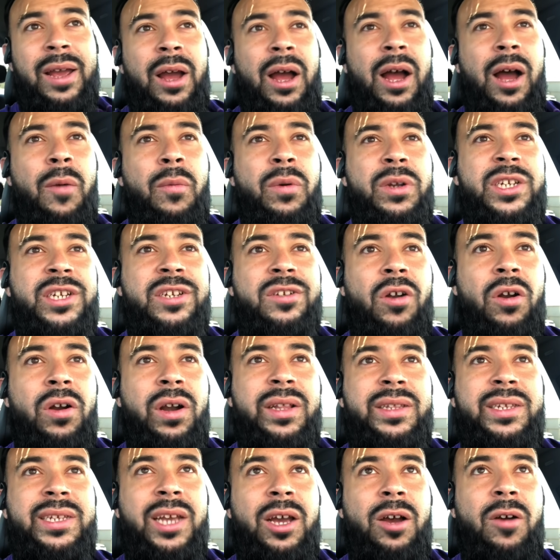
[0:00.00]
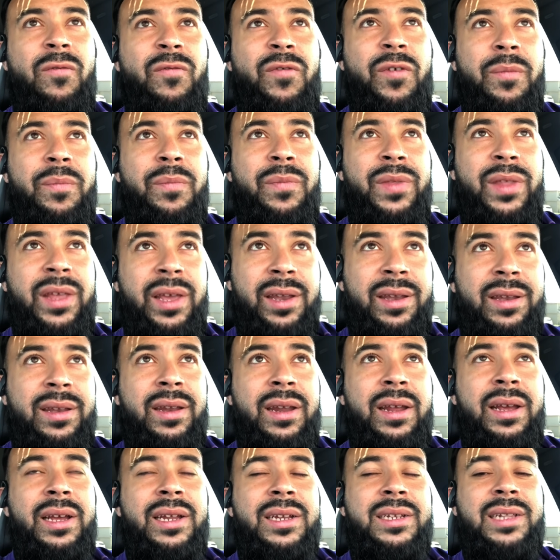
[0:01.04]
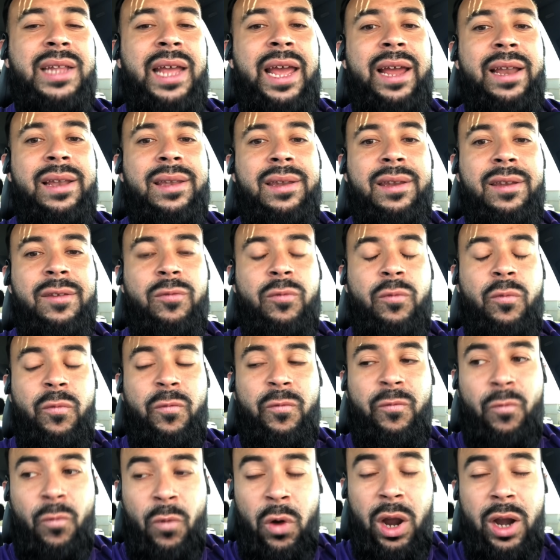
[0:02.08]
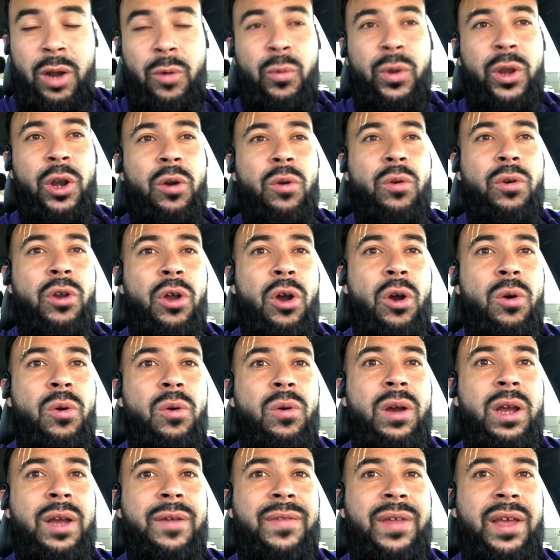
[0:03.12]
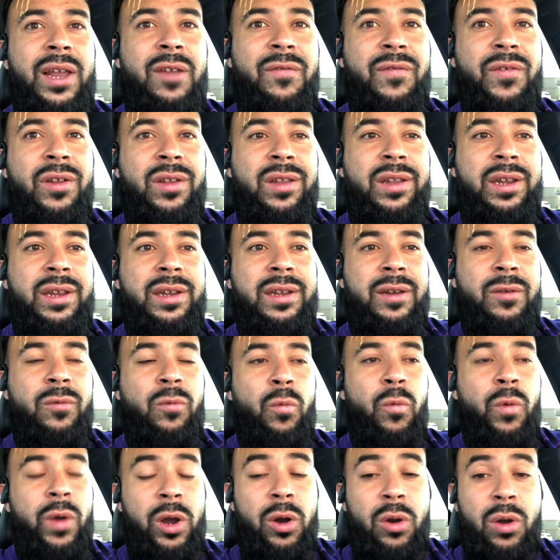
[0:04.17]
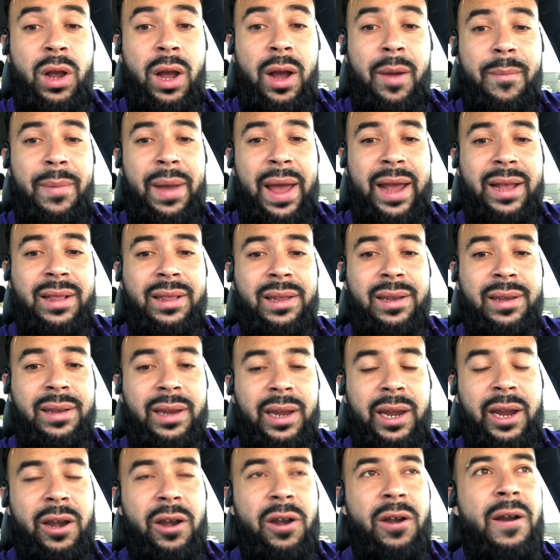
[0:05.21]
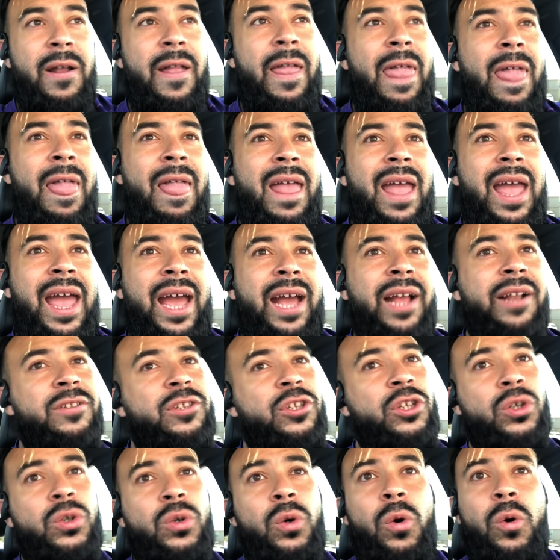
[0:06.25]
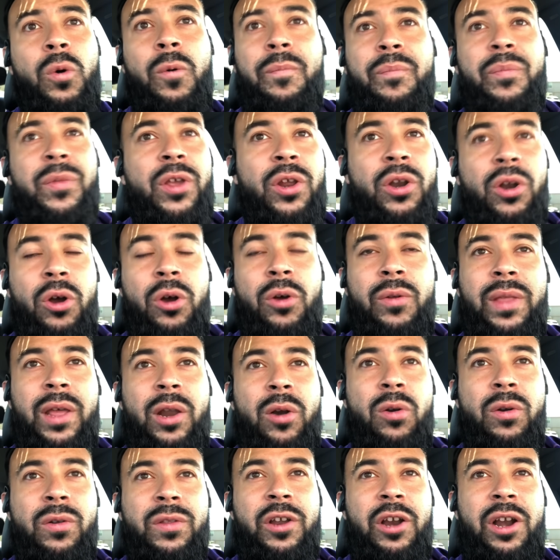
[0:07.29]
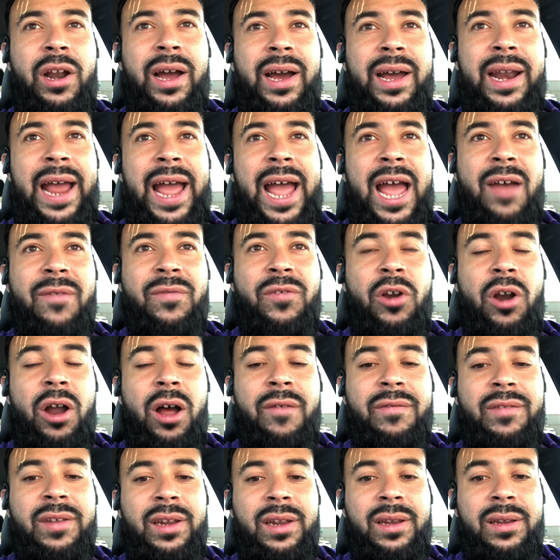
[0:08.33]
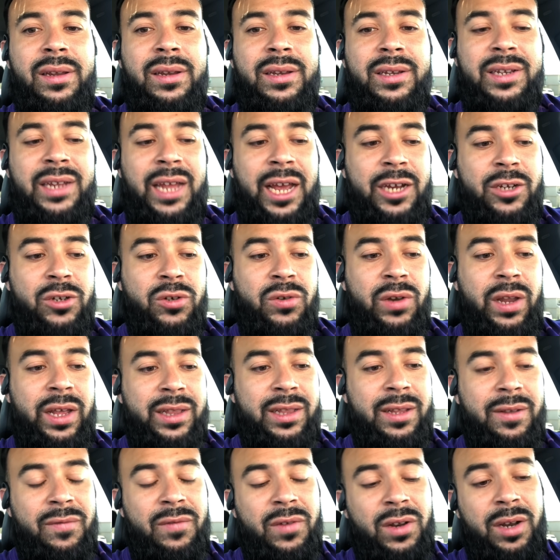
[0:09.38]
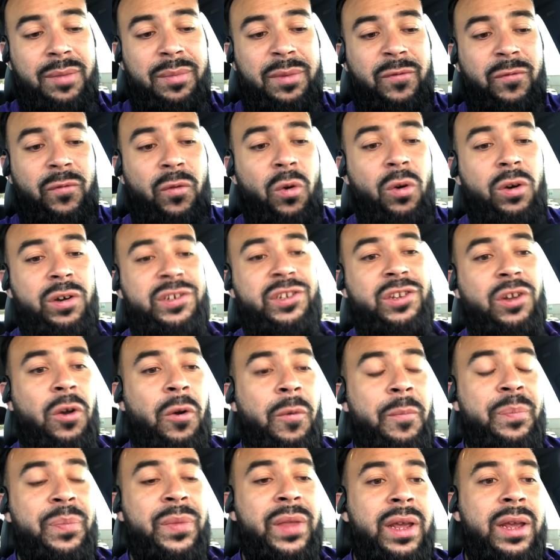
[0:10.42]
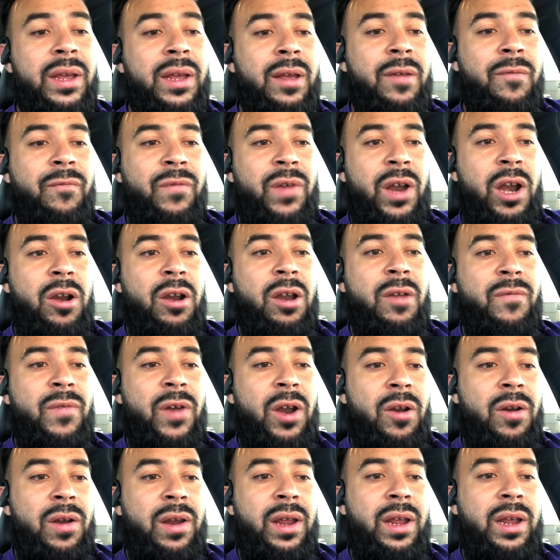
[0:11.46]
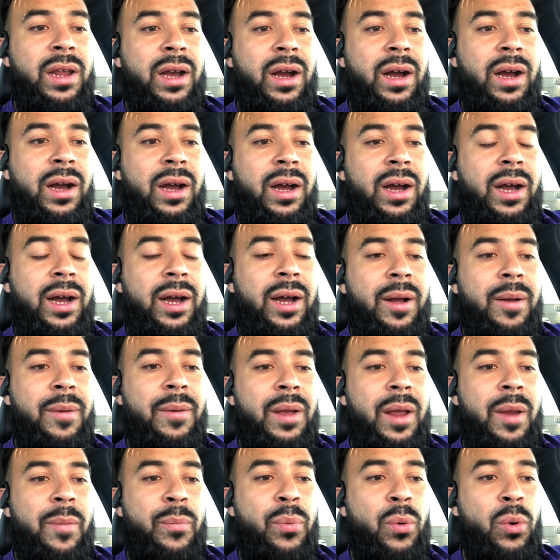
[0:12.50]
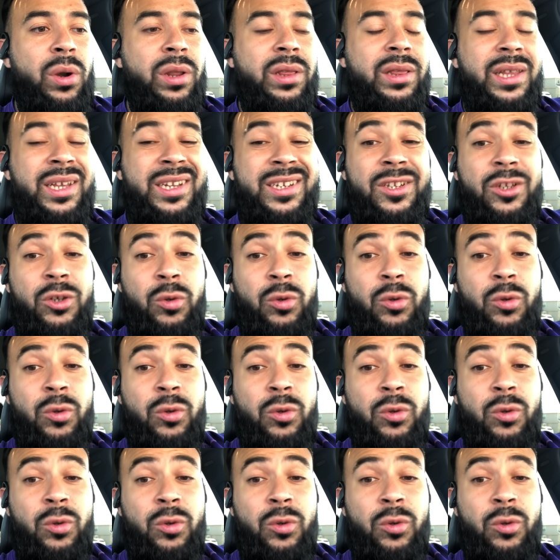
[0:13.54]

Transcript: which is hard to tell from this stance, since one, we don't know if the NFL season will come back this year, and two, you know, they're not going to have their off-season schedule like they've done before. So very important things to